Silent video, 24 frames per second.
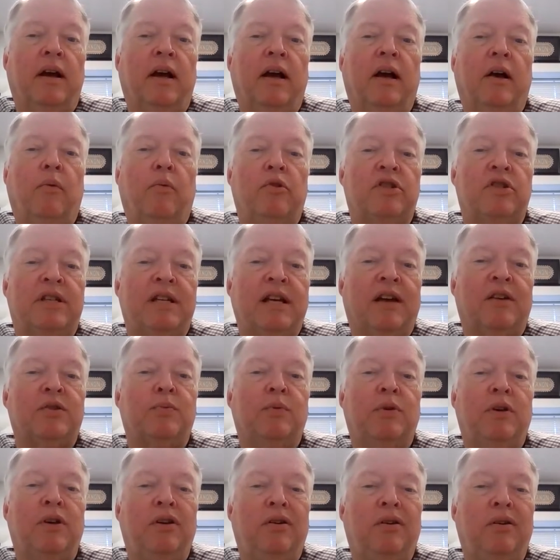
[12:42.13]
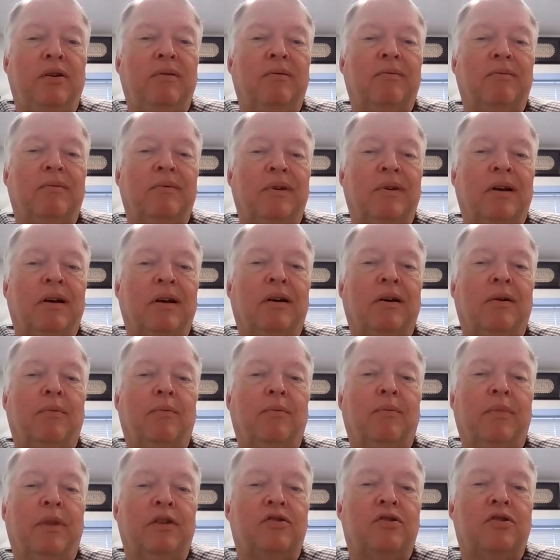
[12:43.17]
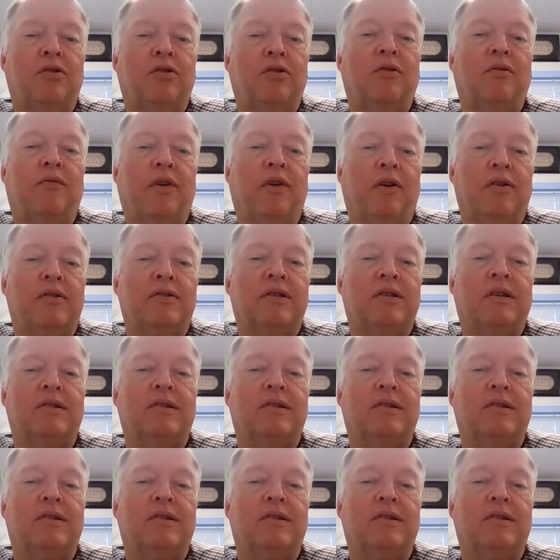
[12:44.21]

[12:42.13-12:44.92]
uh, which tells me um, that you're very